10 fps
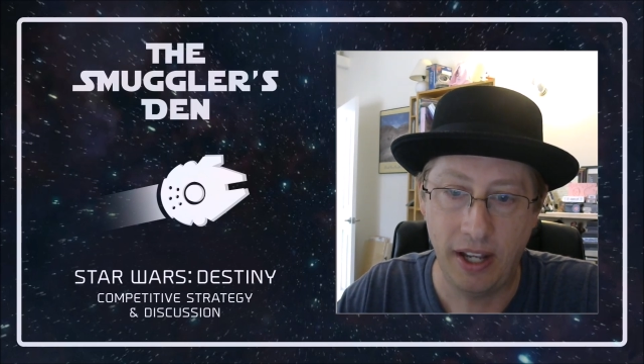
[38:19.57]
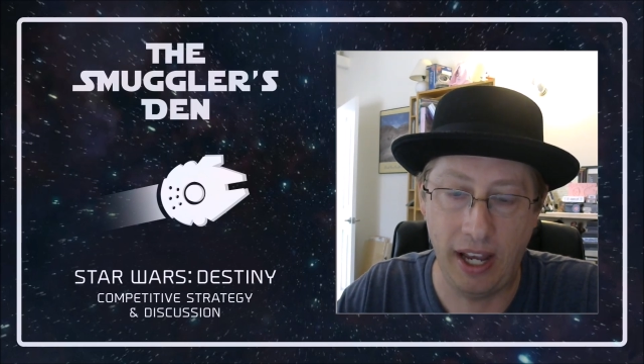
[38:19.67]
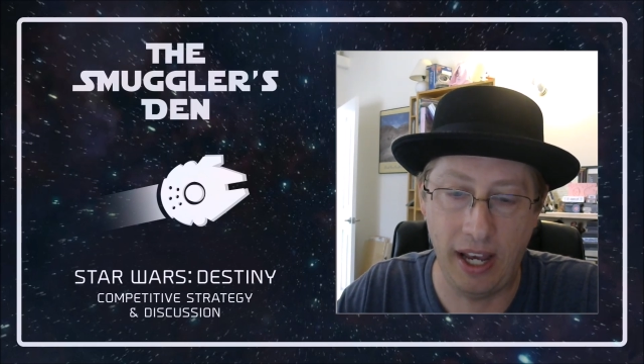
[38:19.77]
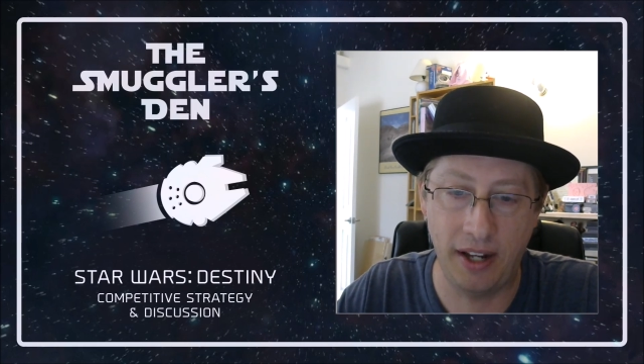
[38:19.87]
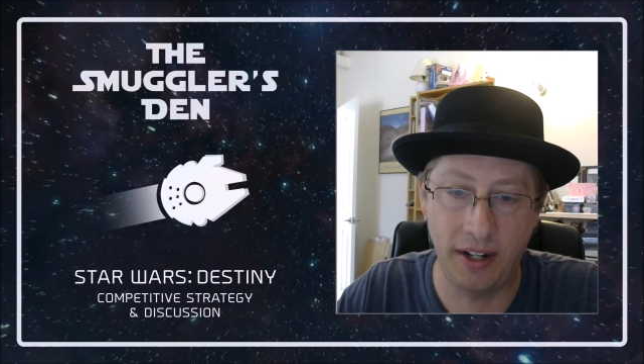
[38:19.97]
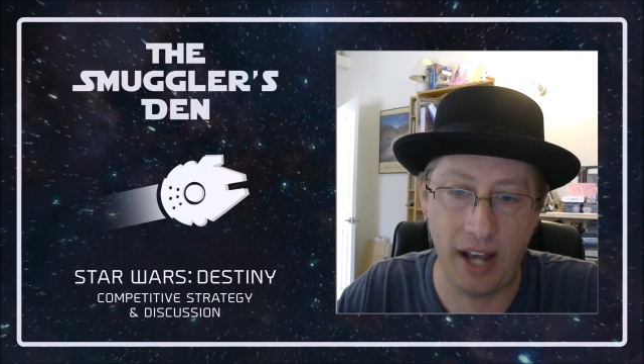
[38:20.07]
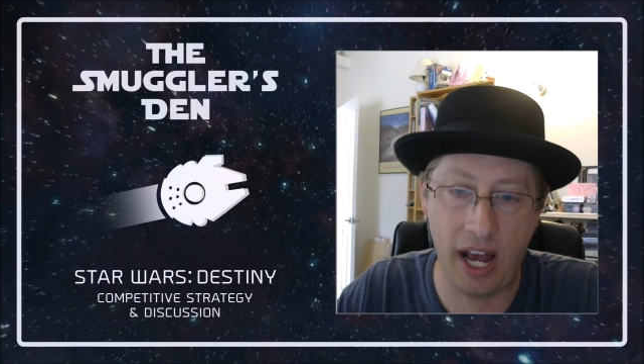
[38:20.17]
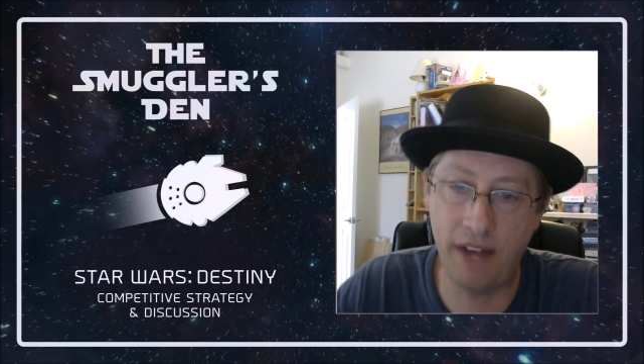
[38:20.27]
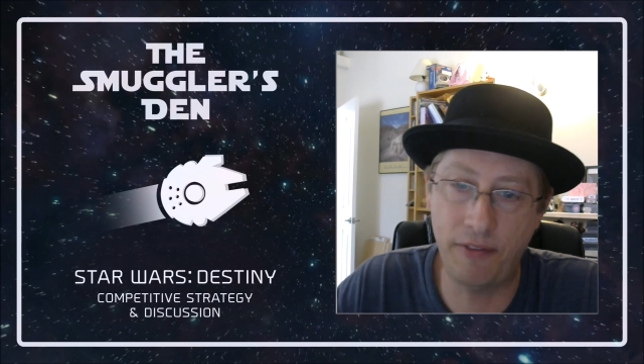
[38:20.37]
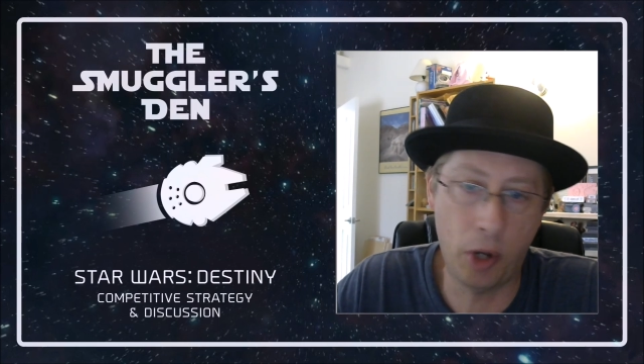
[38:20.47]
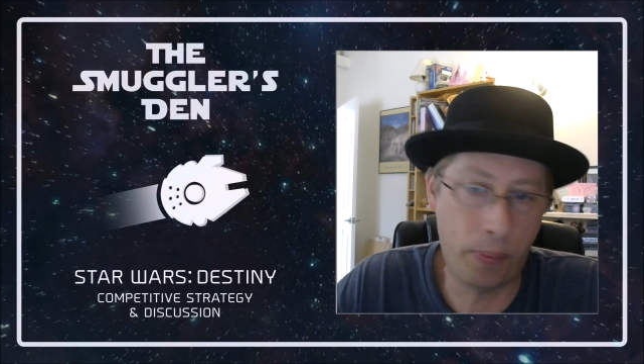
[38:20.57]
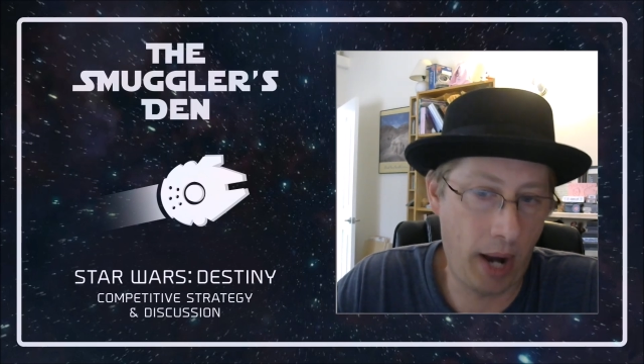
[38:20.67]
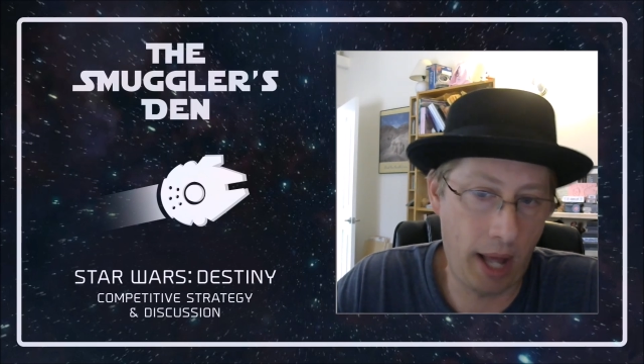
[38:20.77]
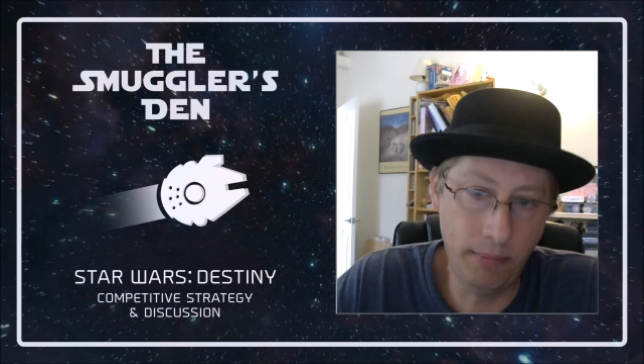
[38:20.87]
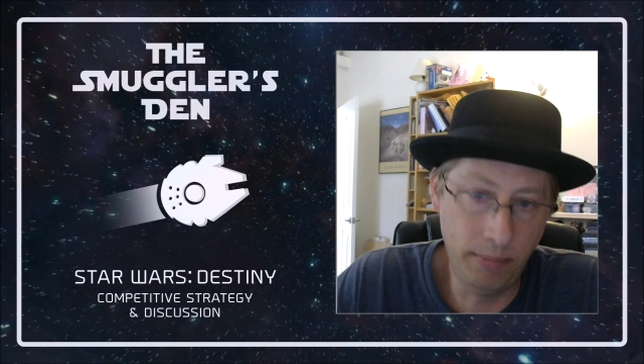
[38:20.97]
and I have no
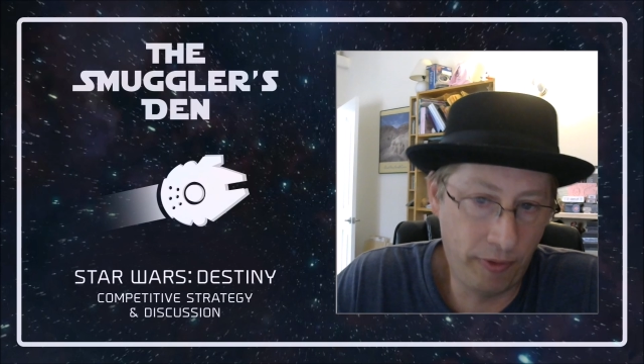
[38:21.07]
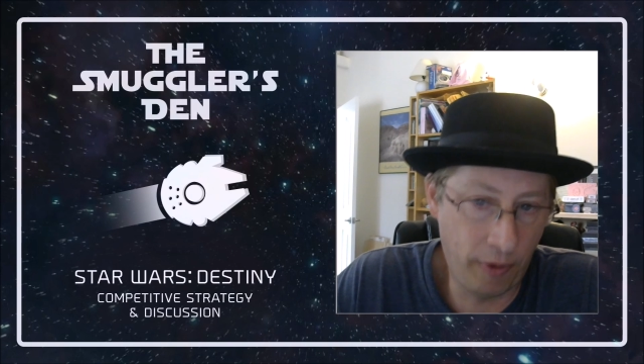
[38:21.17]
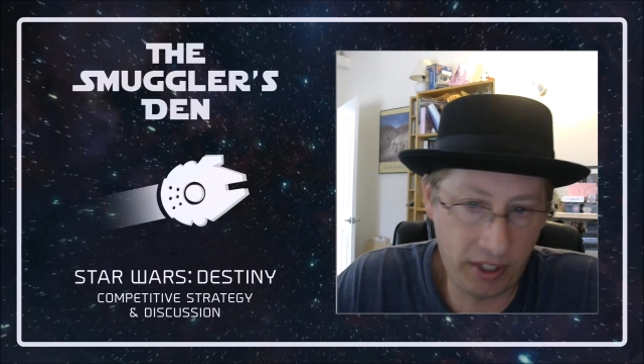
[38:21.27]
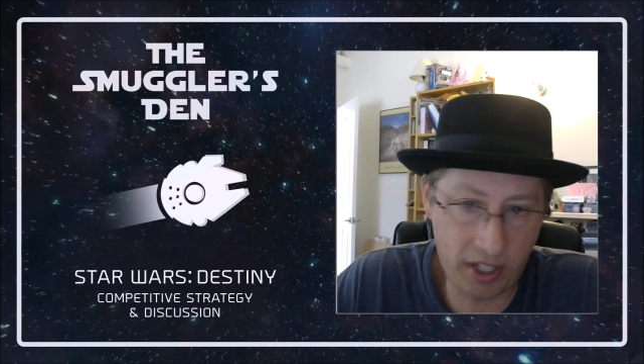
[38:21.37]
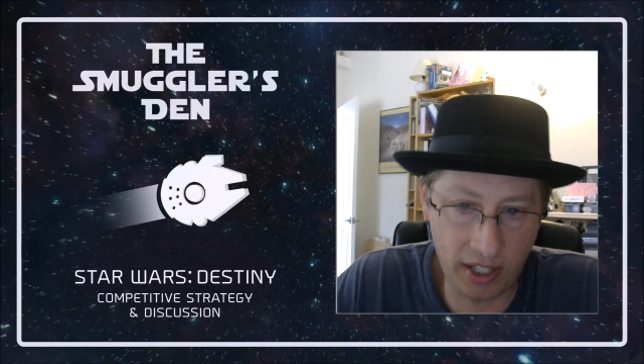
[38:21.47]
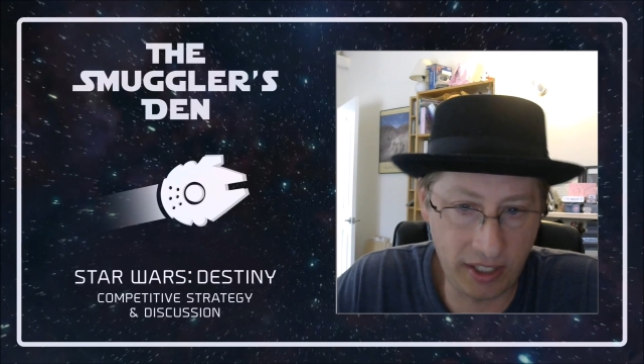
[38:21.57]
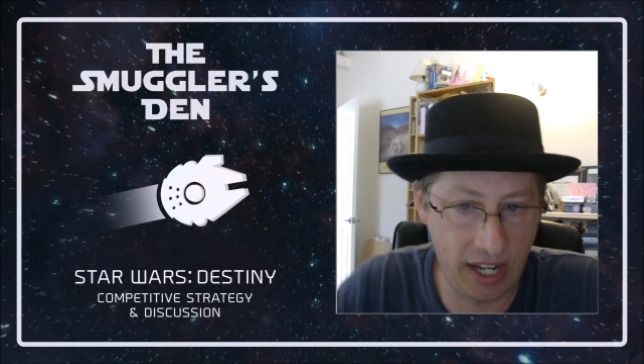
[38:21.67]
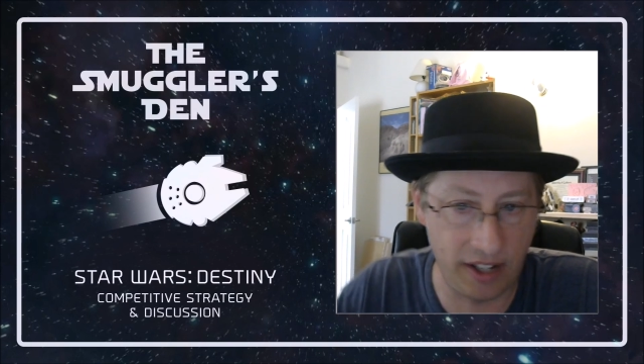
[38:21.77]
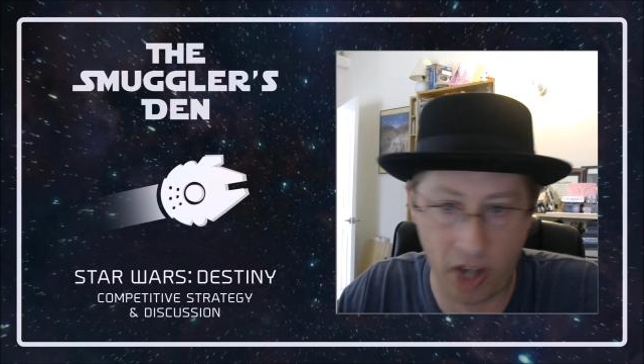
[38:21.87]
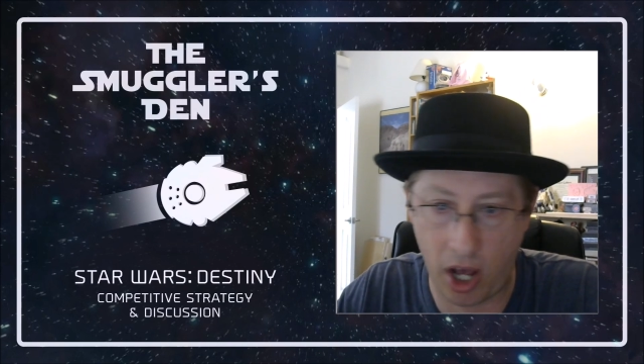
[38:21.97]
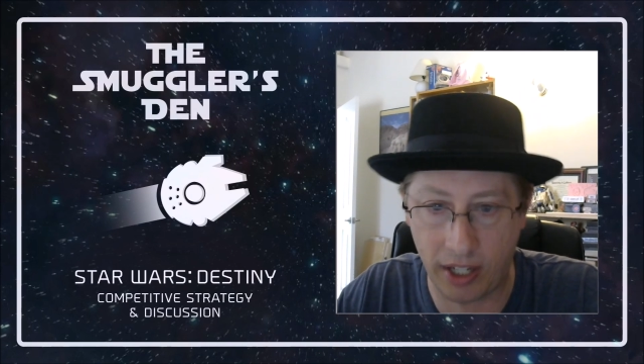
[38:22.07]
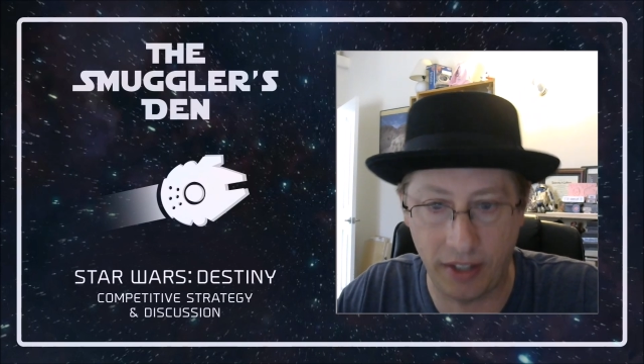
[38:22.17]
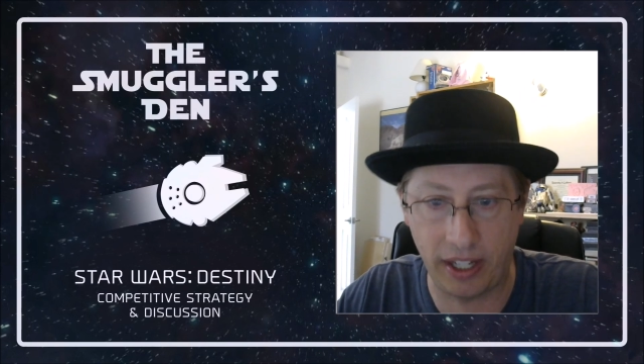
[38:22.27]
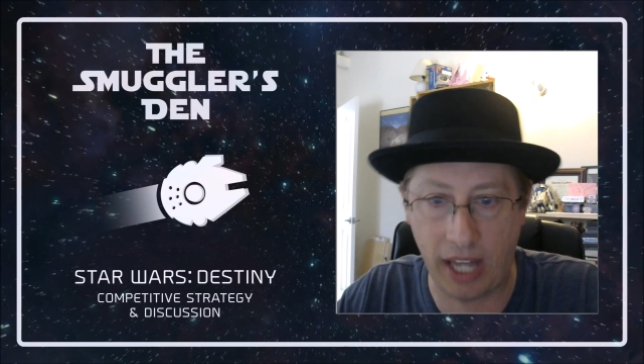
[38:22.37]
problem before the cut, kind of talking like,